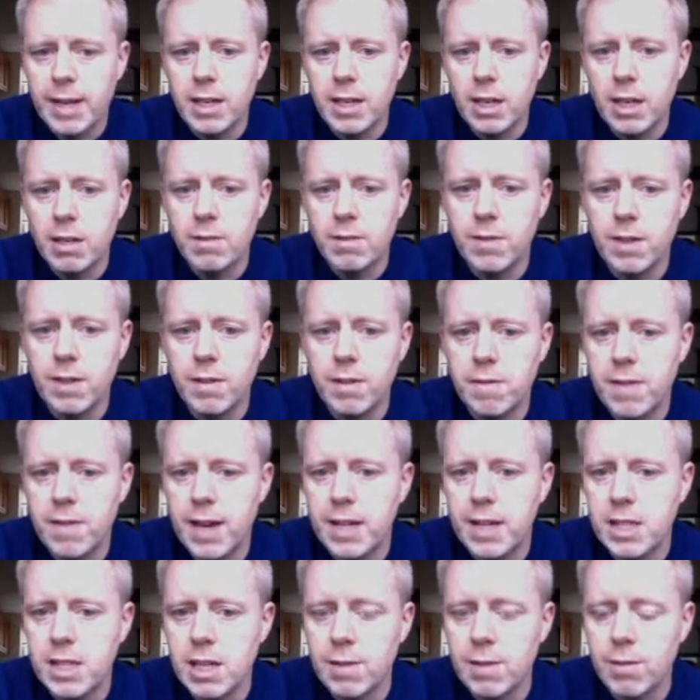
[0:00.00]
ending of an
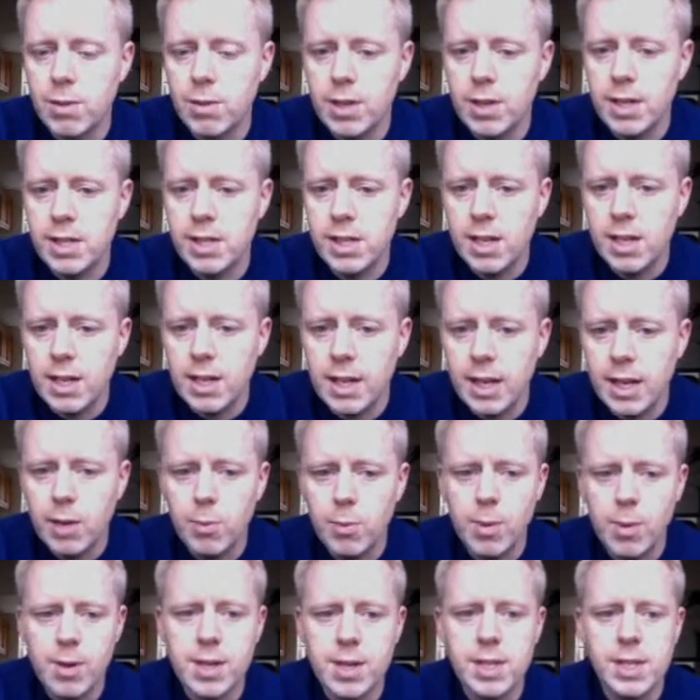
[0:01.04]
affair several years
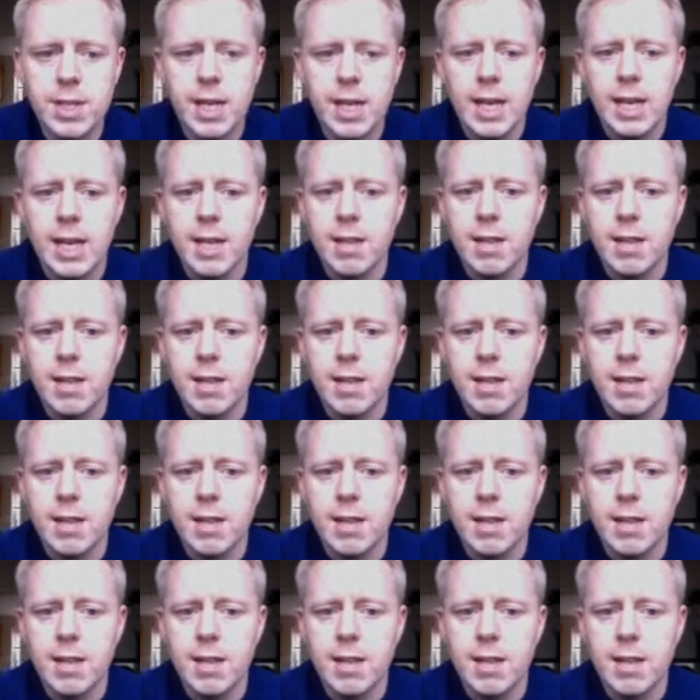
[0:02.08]
earlier, whereas